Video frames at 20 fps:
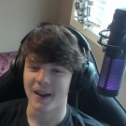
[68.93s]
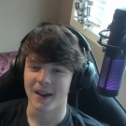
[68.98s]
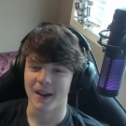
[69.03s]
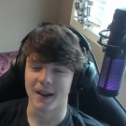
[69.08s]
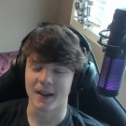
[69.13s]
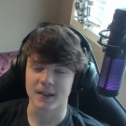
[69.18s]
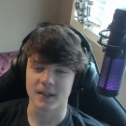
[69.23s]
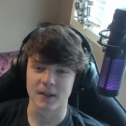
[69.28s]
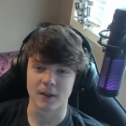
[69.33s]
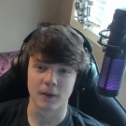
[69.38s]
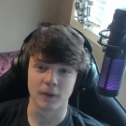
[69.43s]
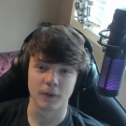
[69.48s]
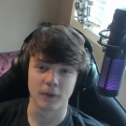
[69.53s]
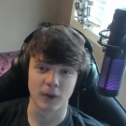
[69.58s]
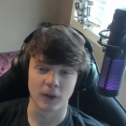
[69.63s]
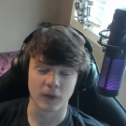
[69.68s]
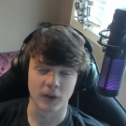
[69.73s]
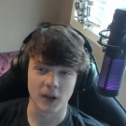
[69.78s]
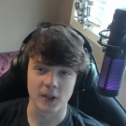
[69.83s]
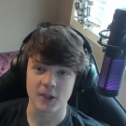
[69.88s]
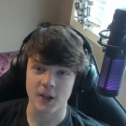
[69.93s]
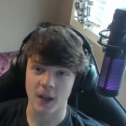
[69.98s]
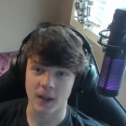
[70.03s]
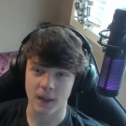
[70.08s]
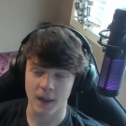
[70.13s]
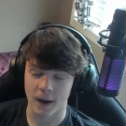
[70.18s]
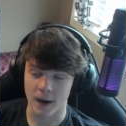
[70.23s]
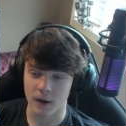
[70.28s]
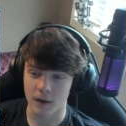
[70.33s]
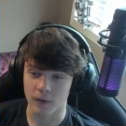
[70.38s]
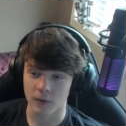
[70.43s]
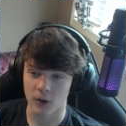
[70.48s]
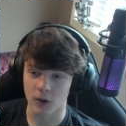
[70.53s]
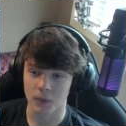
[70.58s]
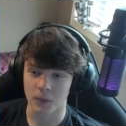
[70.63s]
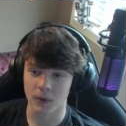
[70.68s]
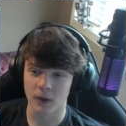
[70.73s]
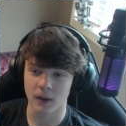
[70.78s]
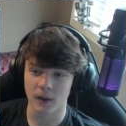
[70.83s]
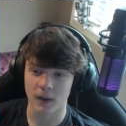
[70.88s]
Uh, so feel free to check that out of your
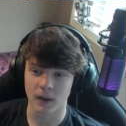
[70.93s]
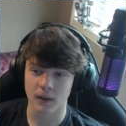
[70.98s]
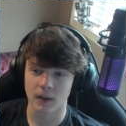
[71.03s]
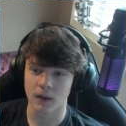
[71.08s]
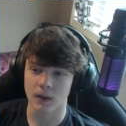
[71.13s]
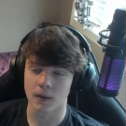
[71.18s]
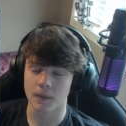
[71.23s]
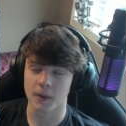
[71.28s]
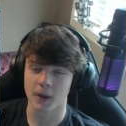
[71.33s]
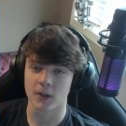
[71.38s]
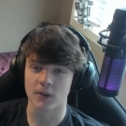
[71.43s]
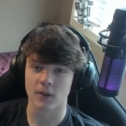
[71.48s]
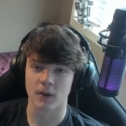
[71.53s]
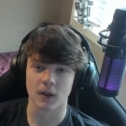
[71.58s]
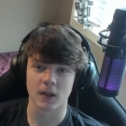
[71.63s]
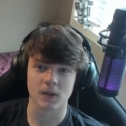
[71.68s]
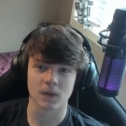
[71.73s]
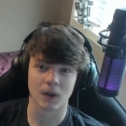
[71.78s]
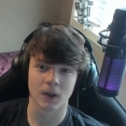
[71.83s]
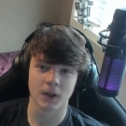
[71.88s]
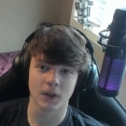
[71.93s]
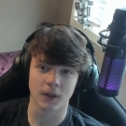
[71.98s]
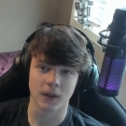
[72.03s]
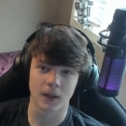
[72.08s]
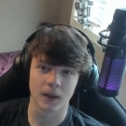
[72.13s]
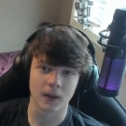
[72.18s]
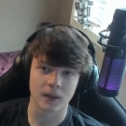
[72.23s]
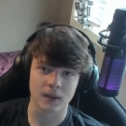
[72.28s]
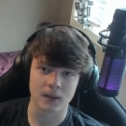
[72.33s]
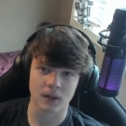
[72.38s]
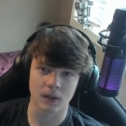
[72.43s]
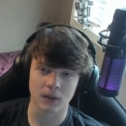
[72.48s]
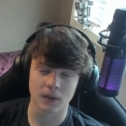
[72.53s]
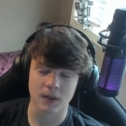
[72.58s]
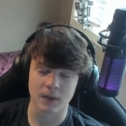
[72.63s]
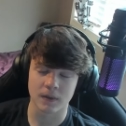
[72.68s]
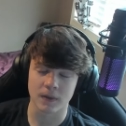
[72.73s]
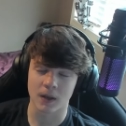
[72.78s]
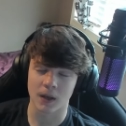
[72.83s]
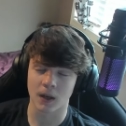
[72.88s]
own will, and then the Patreon as well. You get
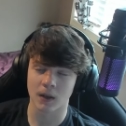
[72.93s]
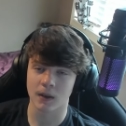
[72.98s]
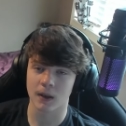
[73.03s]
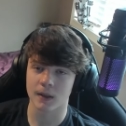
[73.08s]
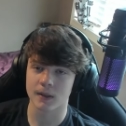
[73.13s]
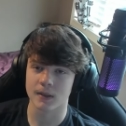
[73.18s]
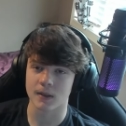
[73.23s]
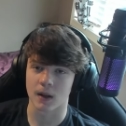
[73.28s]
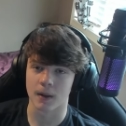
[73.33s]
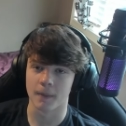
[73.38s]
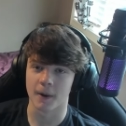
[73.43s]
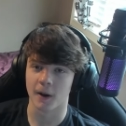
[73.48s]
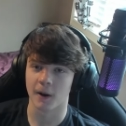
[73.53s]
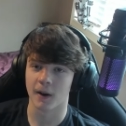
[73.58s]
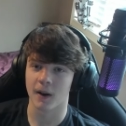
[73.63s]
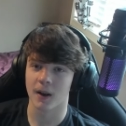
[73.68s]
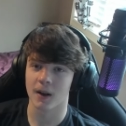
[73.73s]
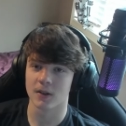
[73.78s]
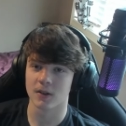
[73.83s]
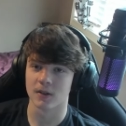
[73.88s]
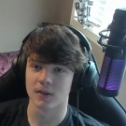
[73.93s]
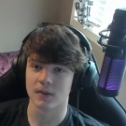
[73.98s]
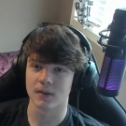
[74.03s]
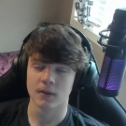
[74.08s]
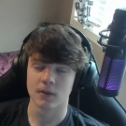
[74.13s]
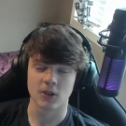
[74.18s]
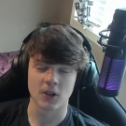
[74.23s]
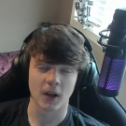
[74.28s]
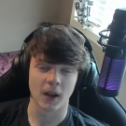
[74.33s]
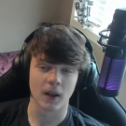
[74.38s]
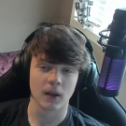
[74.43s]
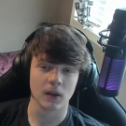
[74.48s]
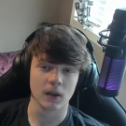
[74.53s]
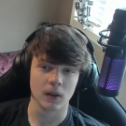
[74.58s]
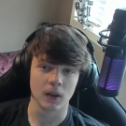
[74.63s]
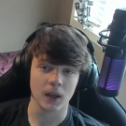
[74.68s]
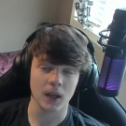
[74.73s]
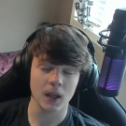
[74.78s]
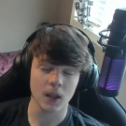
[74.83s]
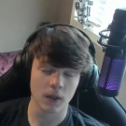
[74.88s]
exclusives and uncut all my reactions. So check out
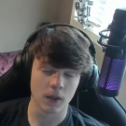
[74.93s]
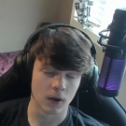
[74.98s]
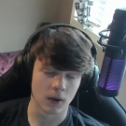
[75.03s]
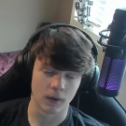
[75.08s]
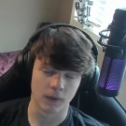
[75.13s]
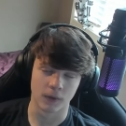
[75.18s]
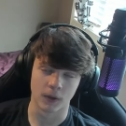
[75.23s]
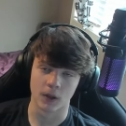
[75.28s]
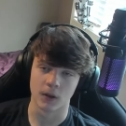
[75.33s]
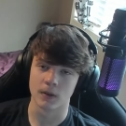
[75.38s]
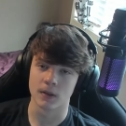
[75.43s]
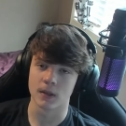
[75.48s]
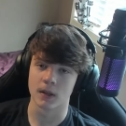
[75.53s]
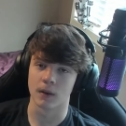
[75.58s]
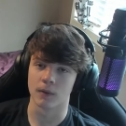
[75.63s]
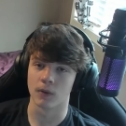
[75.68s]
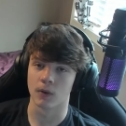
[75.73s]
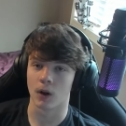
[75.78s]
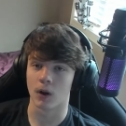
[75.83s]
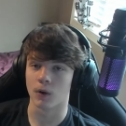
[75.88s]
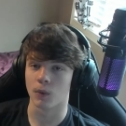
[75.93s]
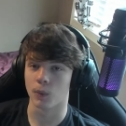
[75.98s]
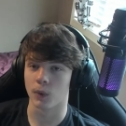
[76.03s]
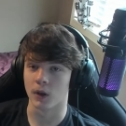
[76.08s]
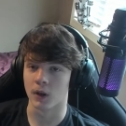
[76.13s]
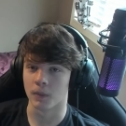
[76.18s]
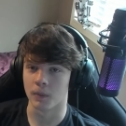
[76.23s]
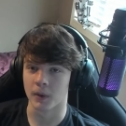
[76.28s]
e either of those of your own will.